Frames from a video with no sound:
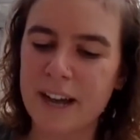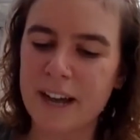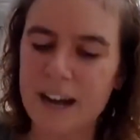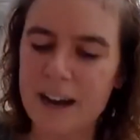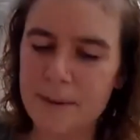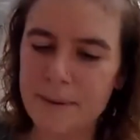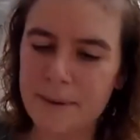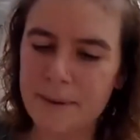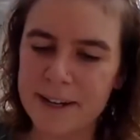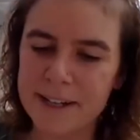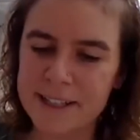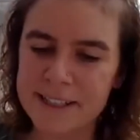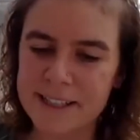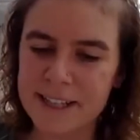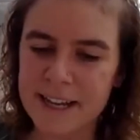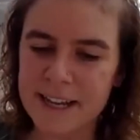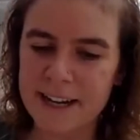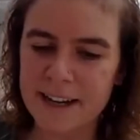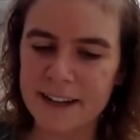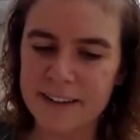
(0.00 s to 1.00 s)
I went
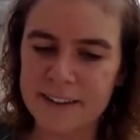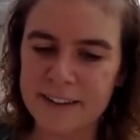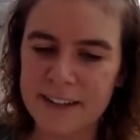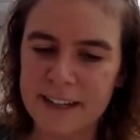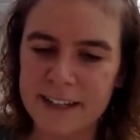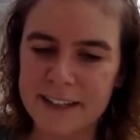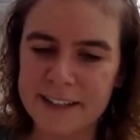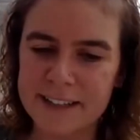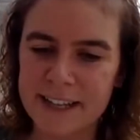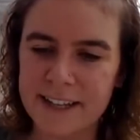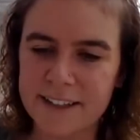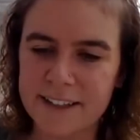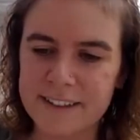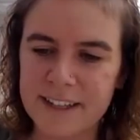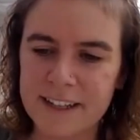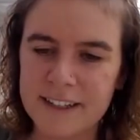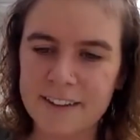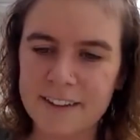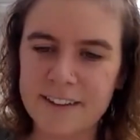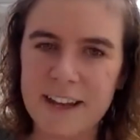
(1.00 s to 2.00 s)
and I studied
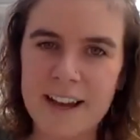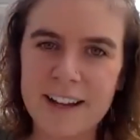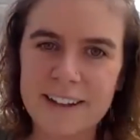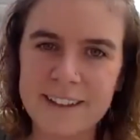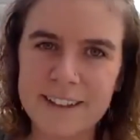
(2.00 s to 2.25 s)
textile design